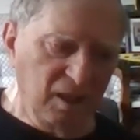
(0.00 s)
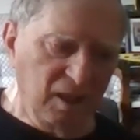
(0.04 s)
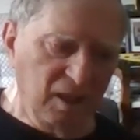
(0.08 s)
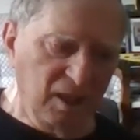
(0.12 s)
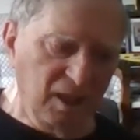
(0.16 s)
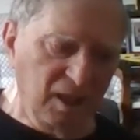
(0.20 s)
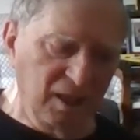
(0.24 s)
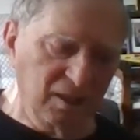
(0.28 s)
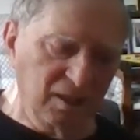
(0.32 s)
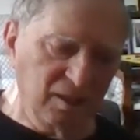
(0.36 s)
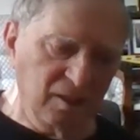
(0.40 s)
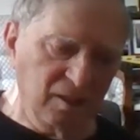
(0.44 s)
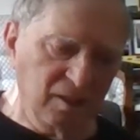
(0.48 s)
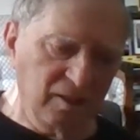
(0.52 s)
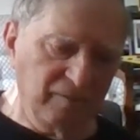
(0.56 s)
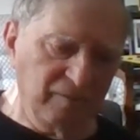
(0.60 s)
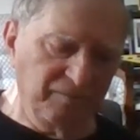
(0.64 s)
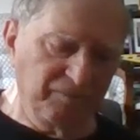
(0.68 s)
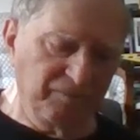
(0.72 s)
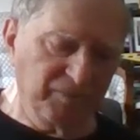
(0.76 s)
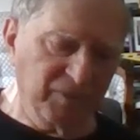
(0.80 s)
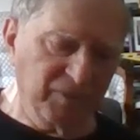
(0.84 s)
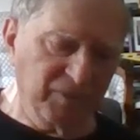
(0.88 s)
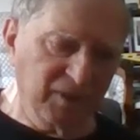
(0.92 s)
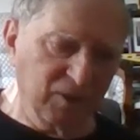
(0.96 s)
And
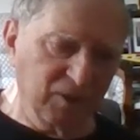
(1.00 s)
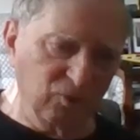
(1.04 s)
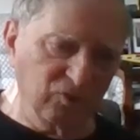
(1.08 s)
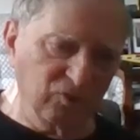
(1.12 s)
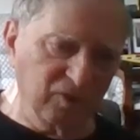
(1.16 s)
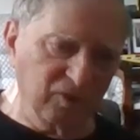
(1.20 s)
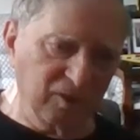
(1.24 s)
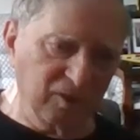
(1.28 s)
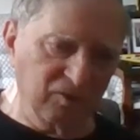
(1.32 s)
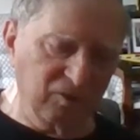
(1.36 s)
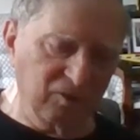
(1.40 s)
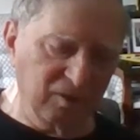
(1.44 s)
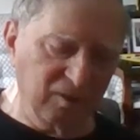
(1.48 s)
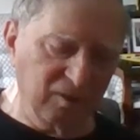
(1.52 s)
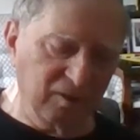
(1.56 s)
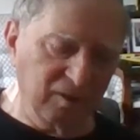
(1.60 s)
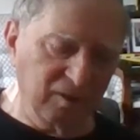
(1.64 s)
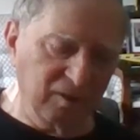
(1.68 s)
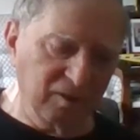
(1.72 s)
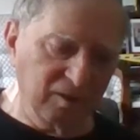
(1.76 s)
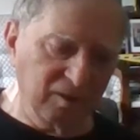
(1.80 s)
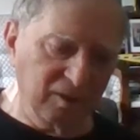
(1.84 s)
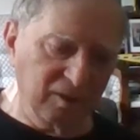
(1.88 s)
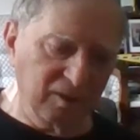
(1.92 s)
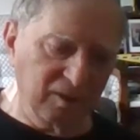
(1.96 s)
there was a,
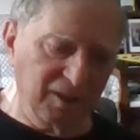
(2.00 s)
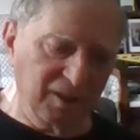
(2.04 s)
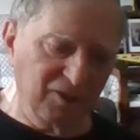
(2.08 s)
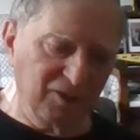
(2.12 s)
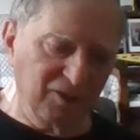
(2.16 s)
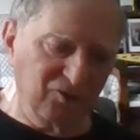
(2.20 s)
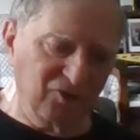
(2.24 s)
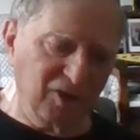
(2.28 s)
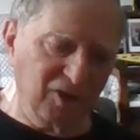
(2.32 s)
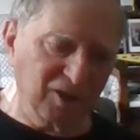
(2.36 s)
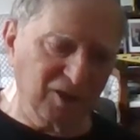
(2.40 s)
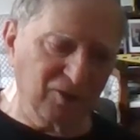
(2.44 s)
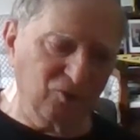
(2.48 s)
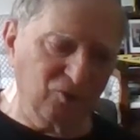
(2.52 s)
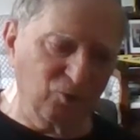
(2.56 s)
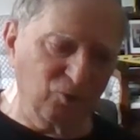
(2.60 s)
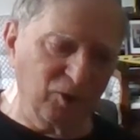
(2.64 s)
a second